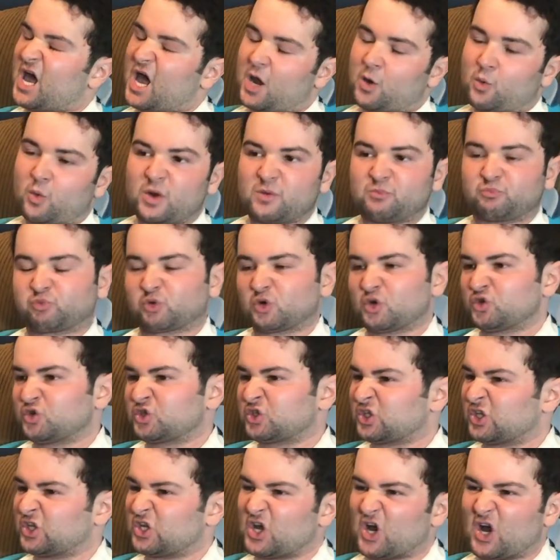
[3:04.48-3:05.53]
and I went
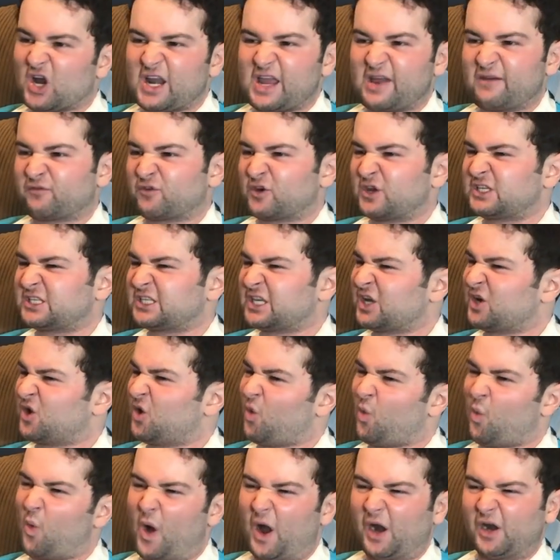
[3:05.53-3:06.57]
Bruce Lee on every
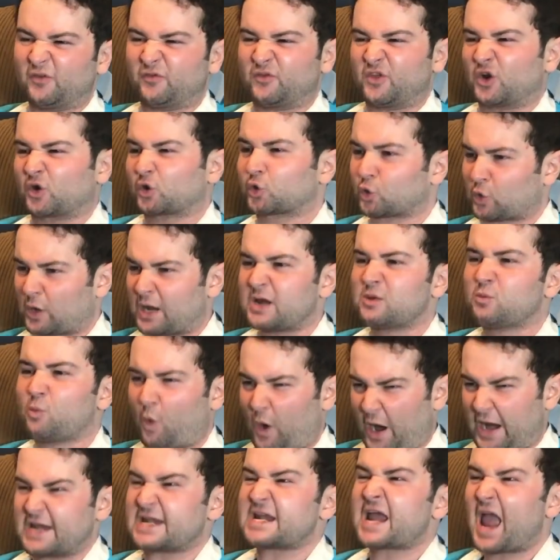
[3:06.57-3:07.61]
single one of their great
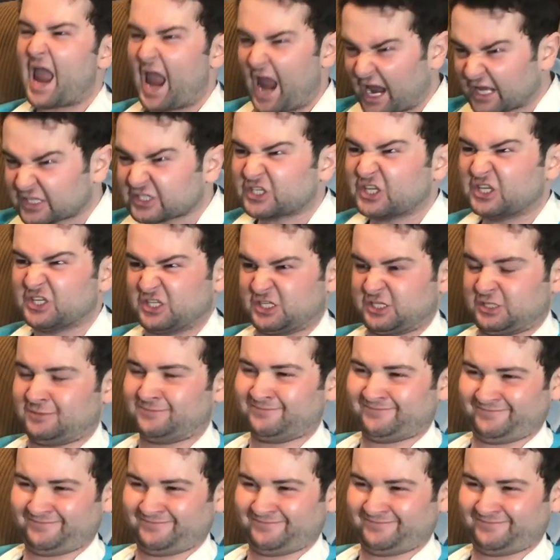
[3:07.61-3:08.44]
white asses.